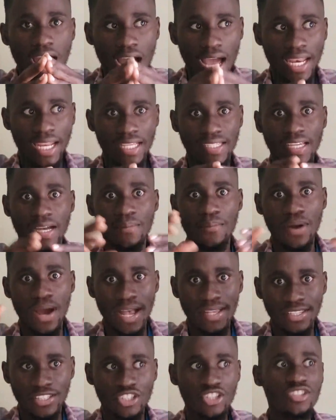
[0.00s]
an exam
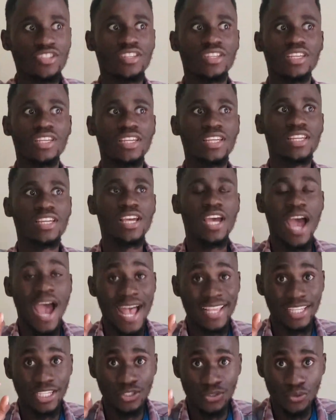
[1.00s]
as GCE
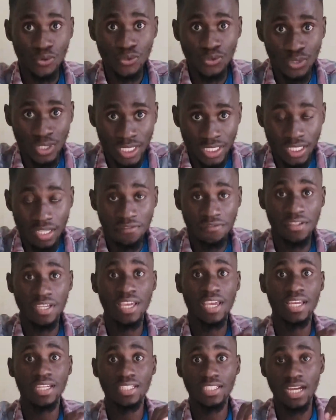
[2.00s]
as a school
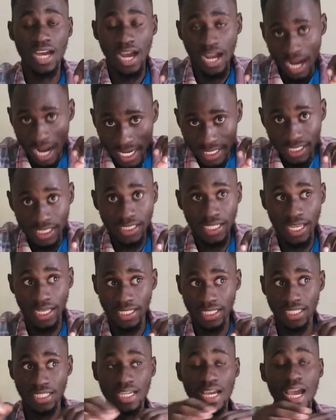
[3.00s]
certificate candidate.